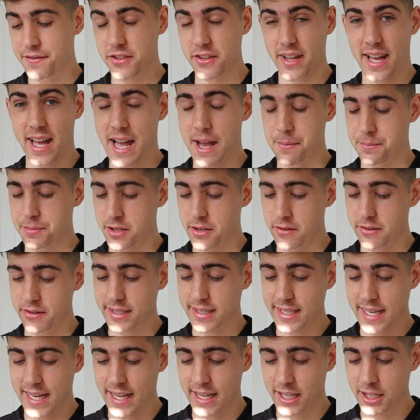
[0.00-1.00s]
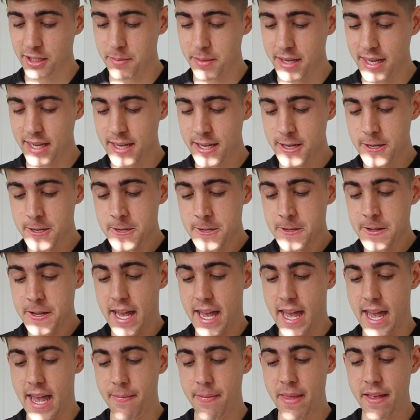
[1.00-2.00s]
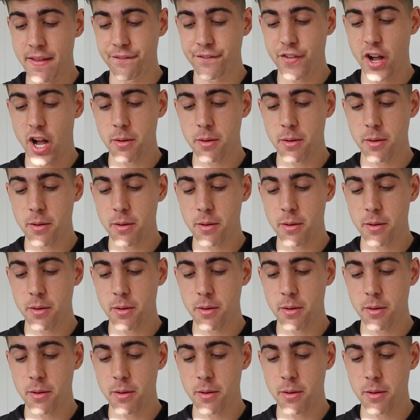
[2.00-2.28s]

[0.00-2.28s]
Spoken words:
So that absolutely killed me. Then